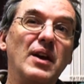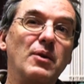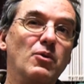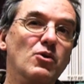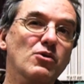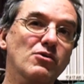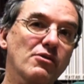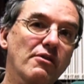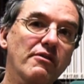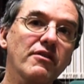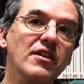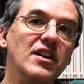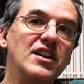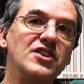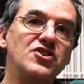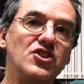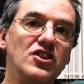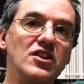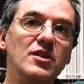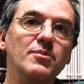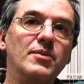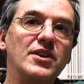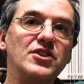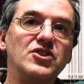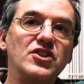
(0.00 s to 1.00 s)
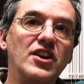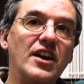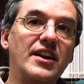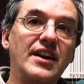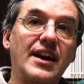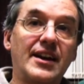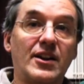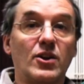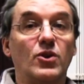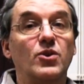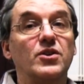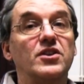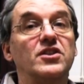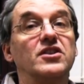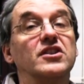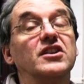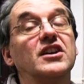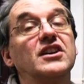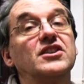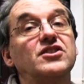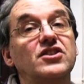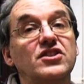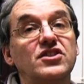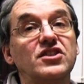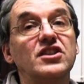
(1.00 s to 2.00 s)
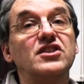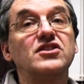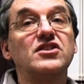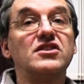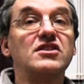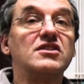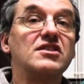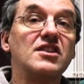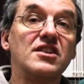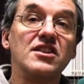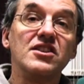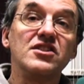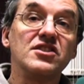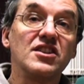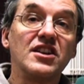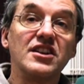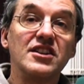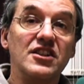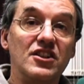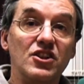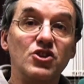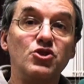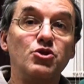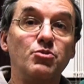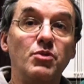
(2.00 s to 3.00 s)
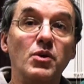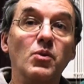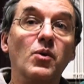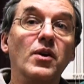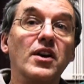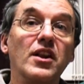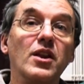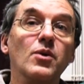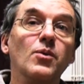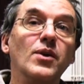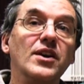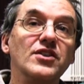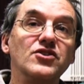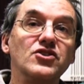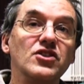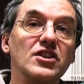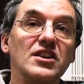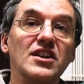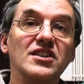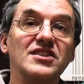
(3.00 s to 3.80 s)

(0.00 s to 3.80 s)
they were revising the Messier catalogue in the nineteen sixties, they decided it should be one of the ones that